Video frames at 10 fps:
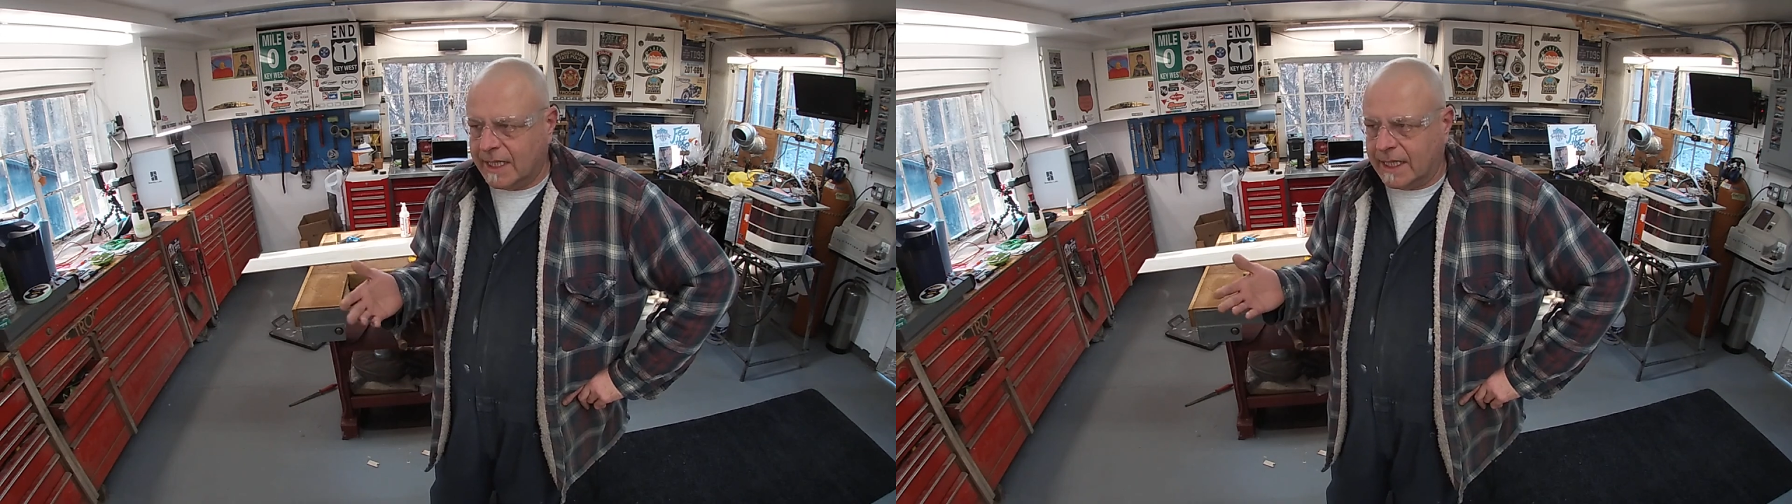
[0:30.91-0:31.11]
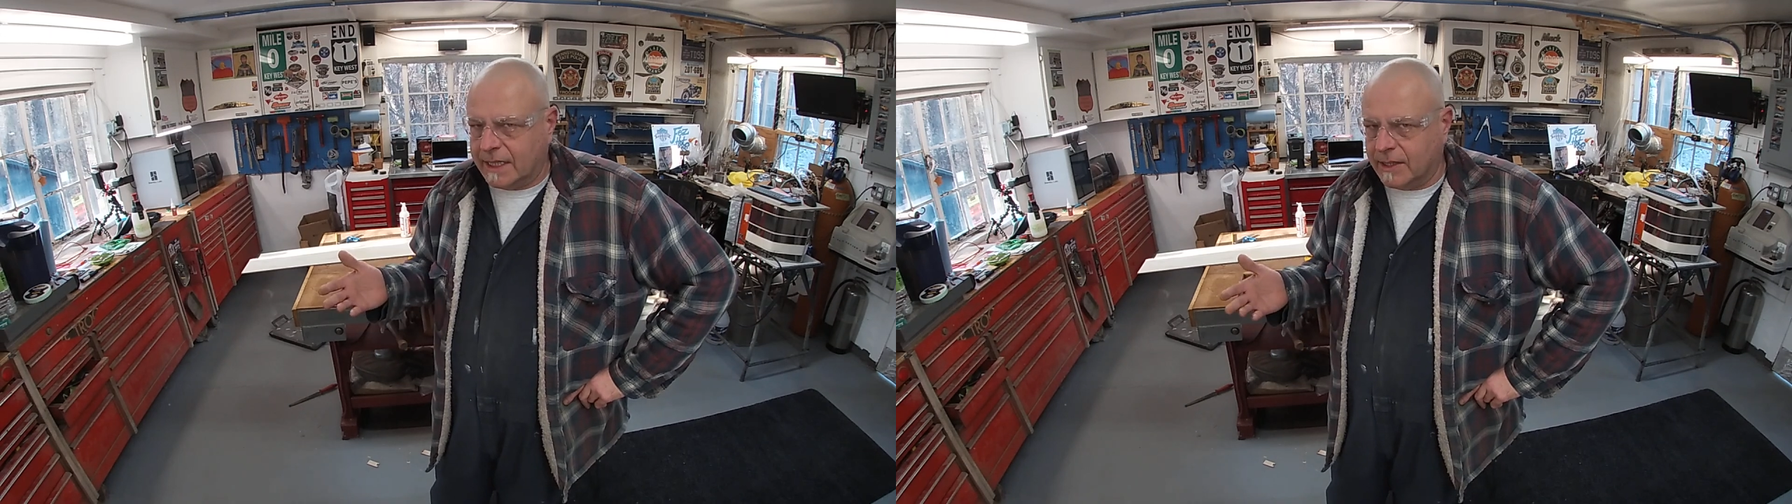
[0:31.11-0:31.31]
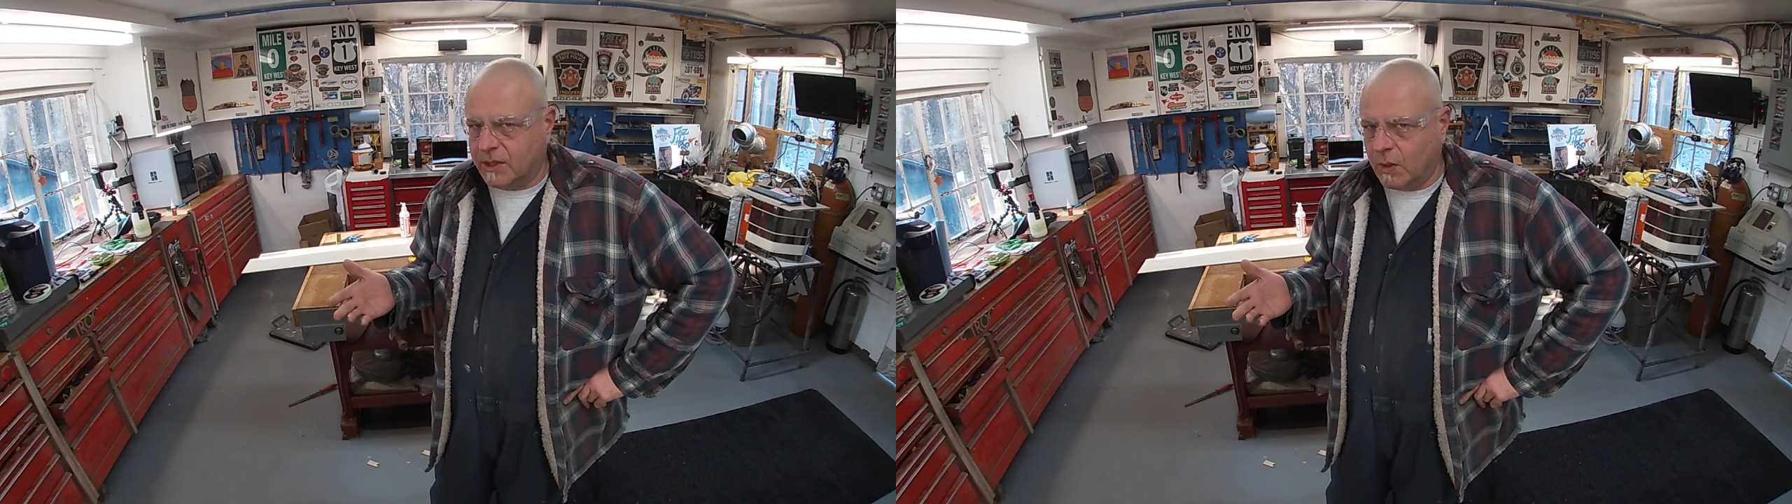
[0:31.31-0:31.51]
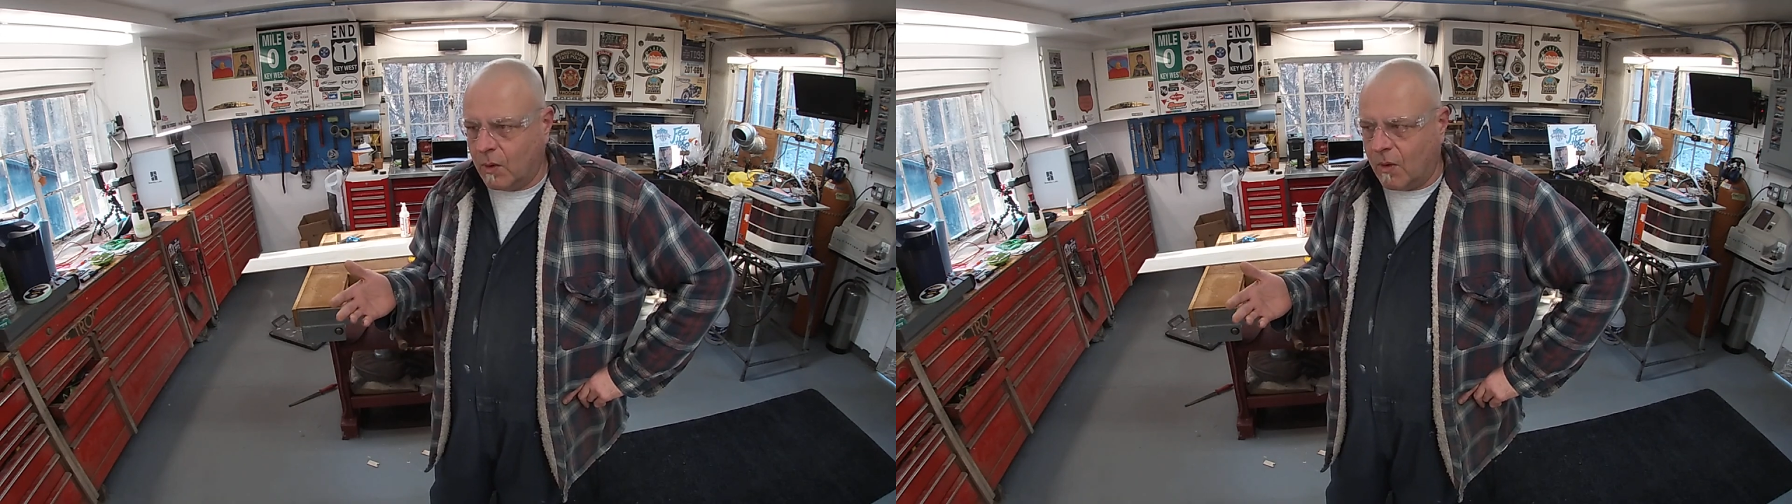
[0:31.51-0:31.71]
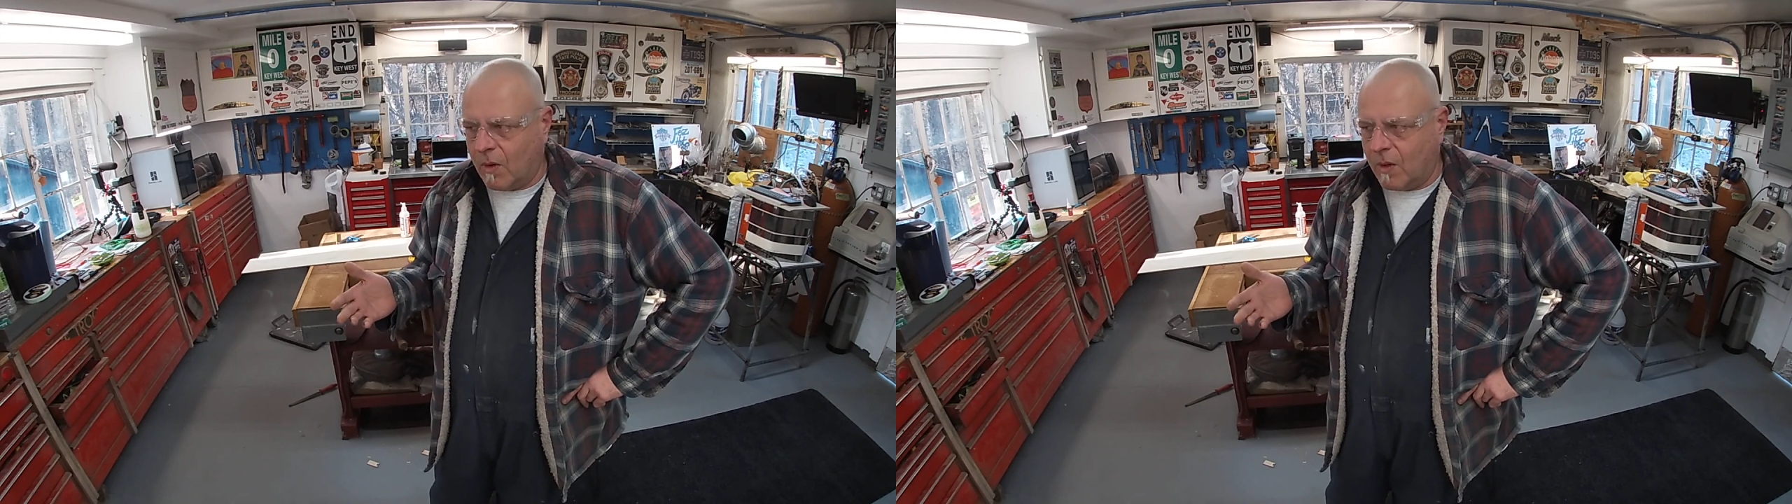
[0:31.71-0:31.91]
it's a
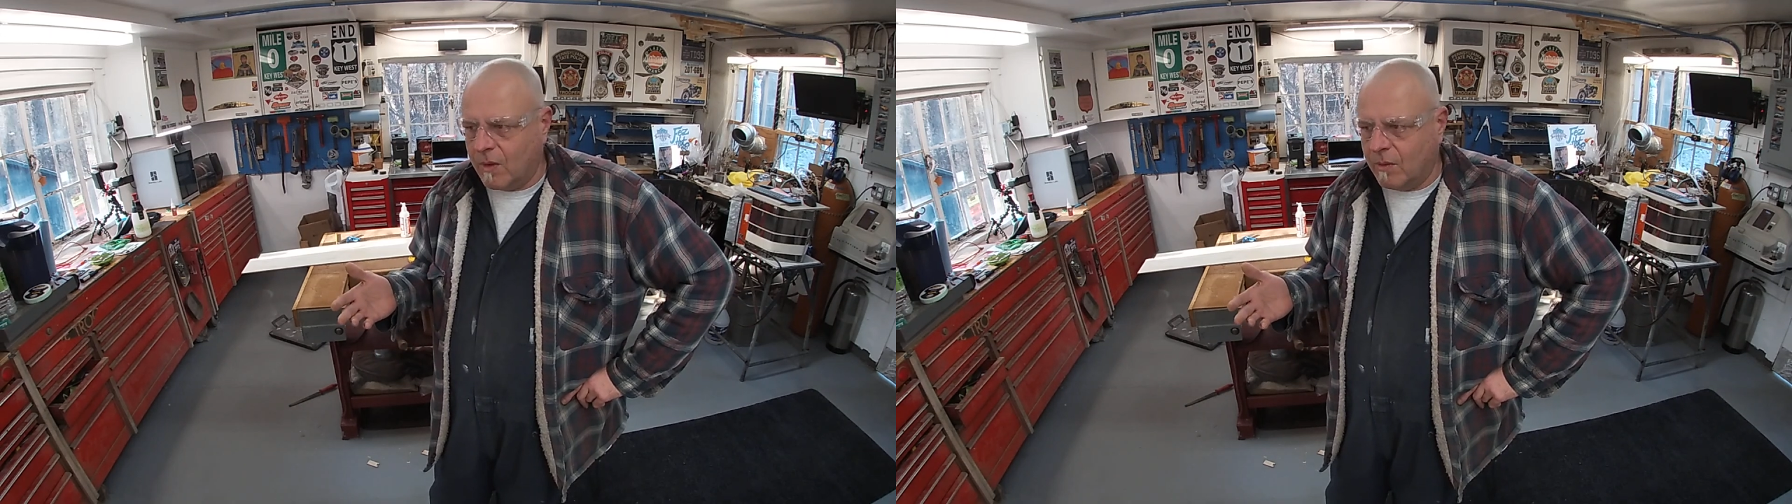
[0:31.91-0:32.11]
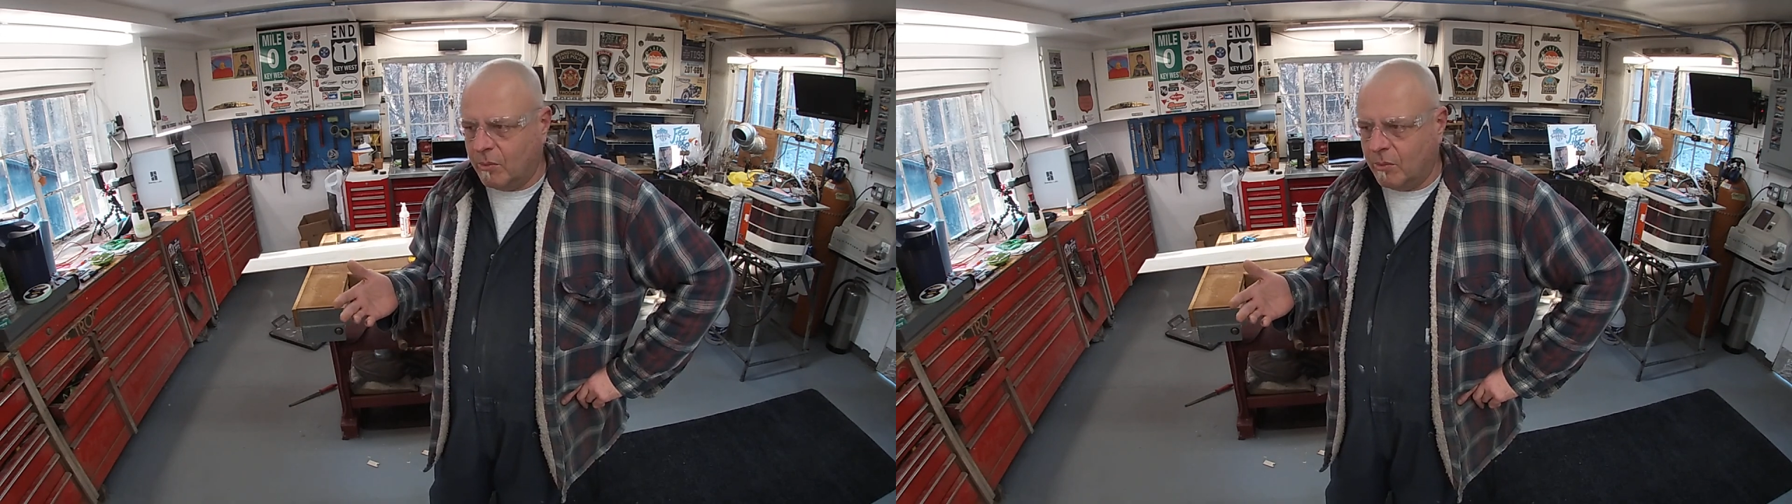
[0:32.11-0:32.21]
tool,